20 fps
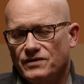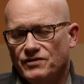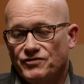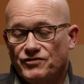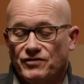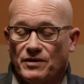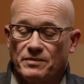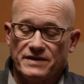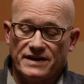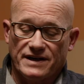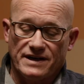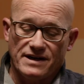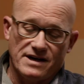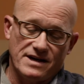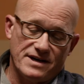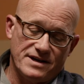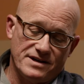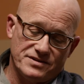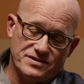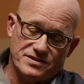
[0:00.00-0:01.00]
Some of the
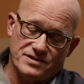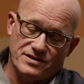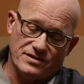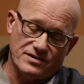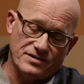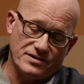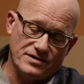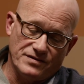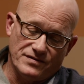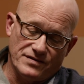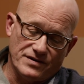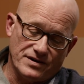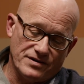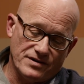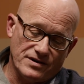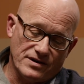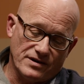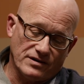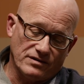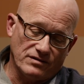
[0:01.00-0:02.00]
guys that are
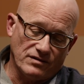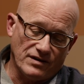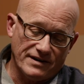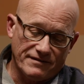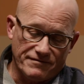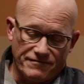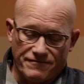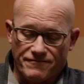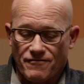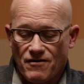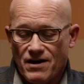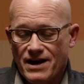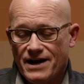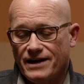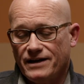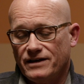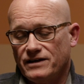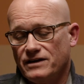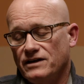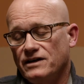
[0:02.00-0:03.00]
younger, like
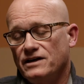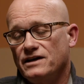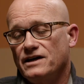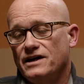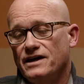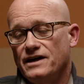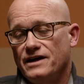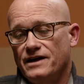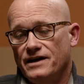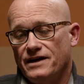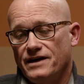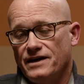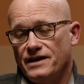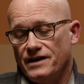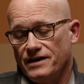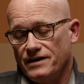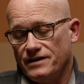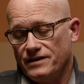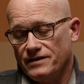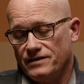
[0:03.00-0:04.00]
Frank
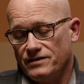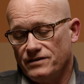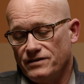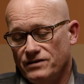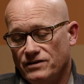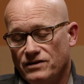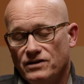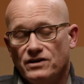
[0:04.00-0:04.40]
and